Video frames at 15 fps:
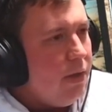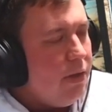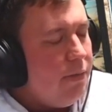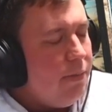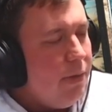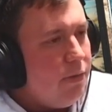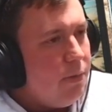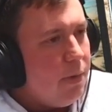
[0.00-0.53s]

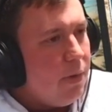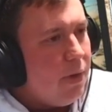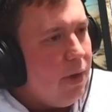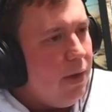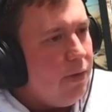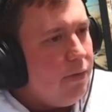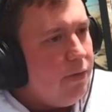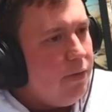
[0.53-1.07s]
Depends what we're
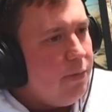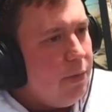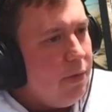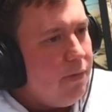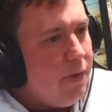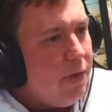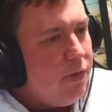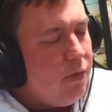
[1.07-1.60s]
against, but the
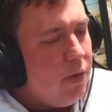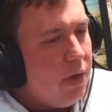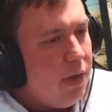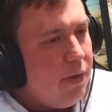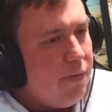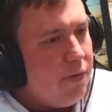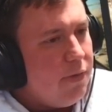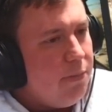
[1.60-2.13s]
Veteran
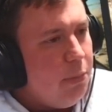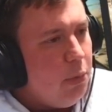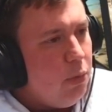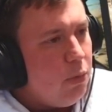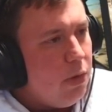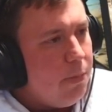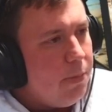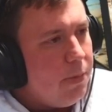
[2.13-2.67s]
gives us board
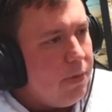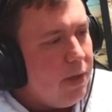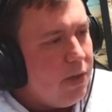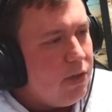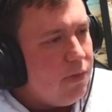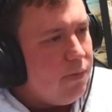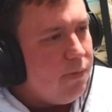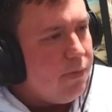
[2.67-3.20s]
wipe
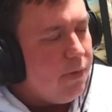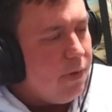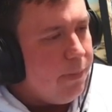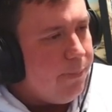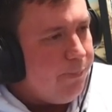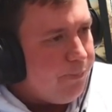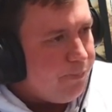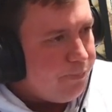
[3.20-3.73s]
protection for
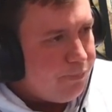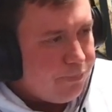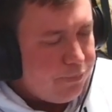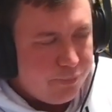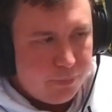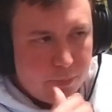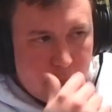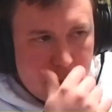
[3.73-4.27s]

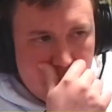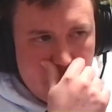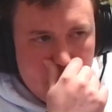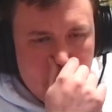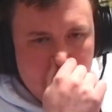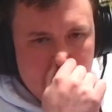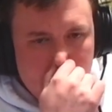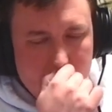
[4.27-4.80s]

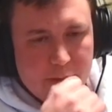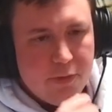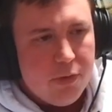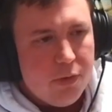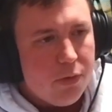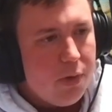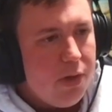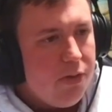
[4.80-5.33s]
the other 2
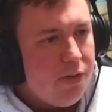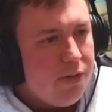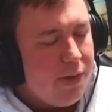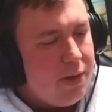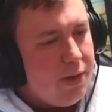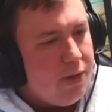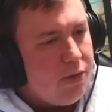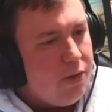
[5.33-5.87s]
creatures
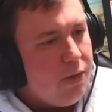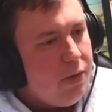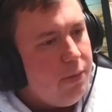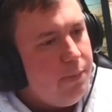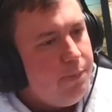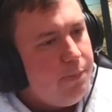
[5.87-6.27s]
and each other.